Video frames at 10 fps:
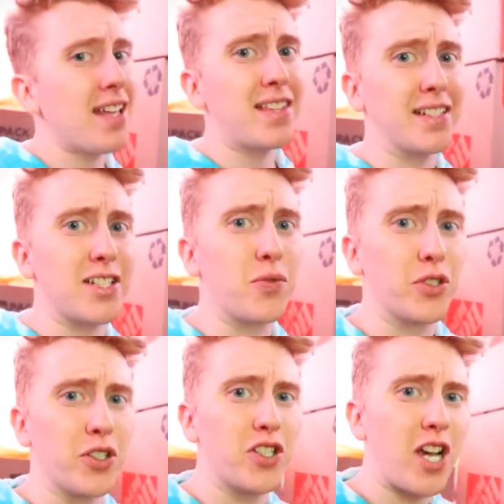I think this will
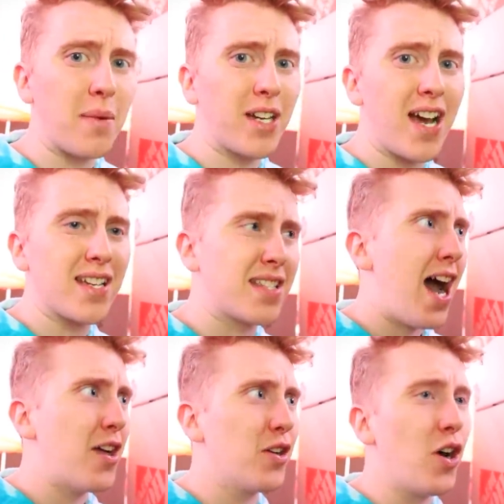do the job, guys.
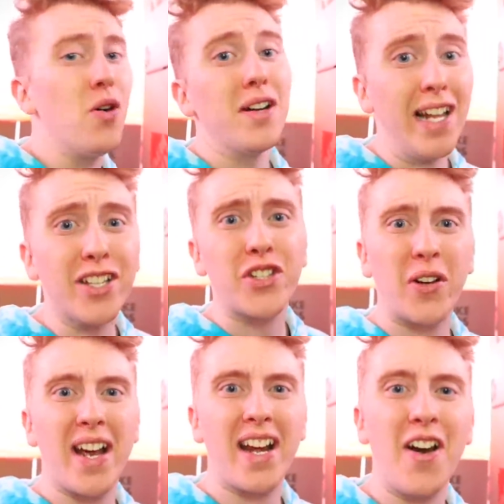I don't know. Let's
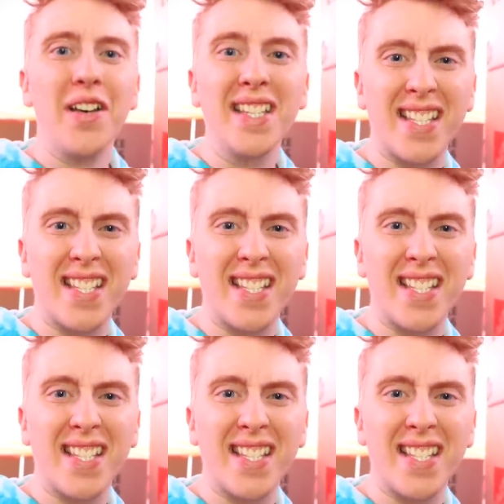try it out and